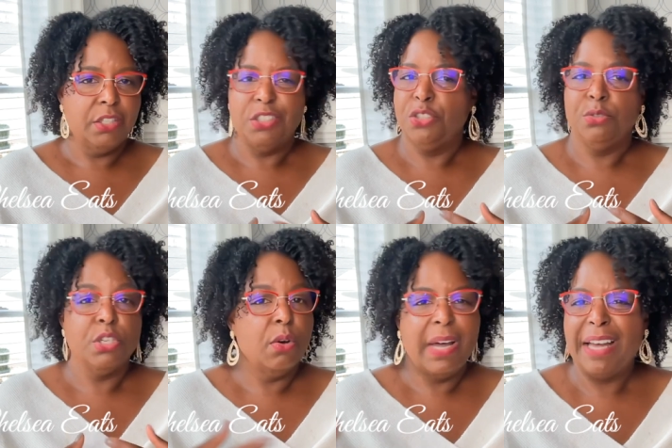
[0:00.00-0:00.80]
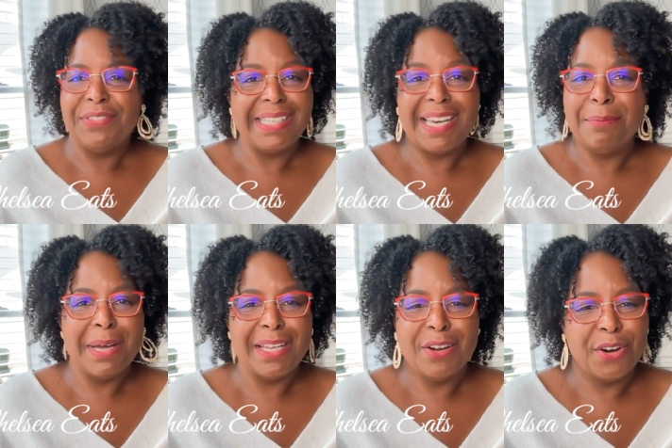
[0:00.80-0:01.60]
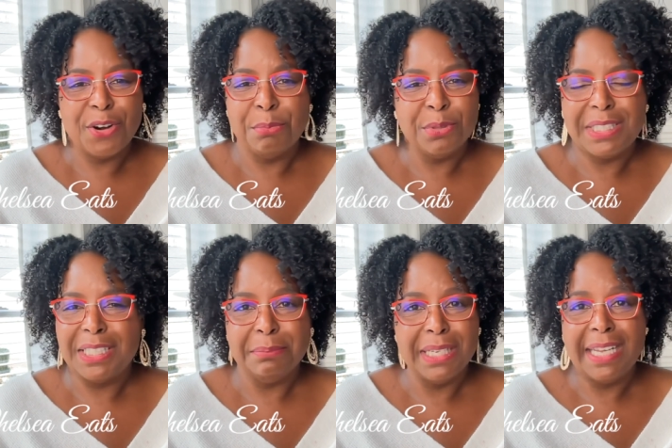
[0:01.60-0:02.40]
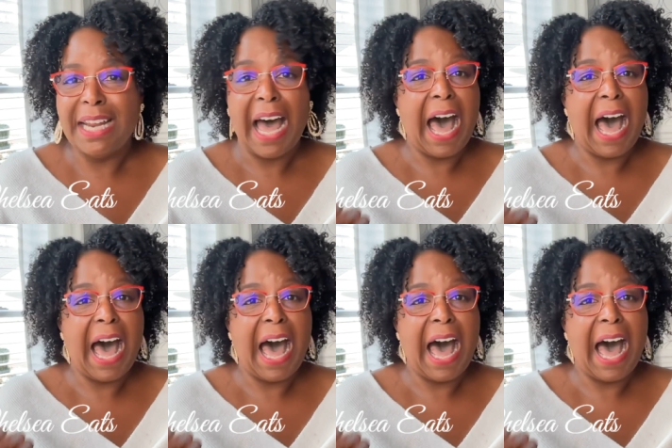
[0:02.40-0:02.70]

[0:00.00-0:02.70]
You don't have to get my herbal tea blend.